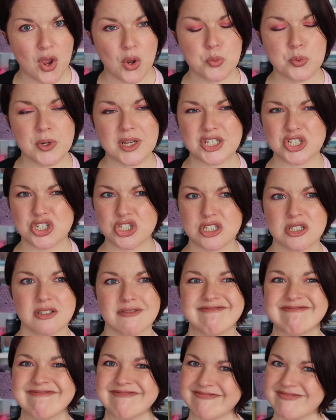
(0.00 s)
which
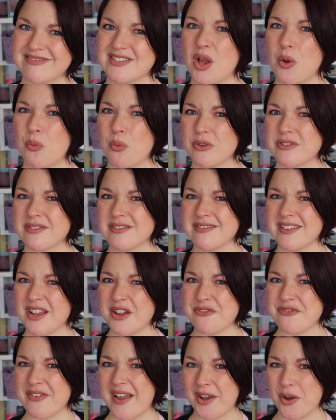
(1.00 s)
I wasn't a
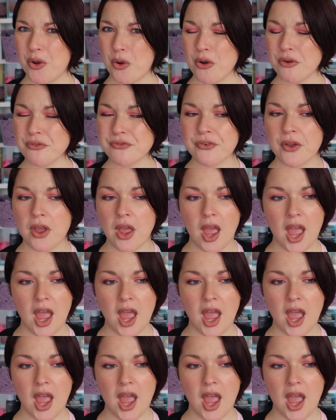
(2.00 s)
fan of,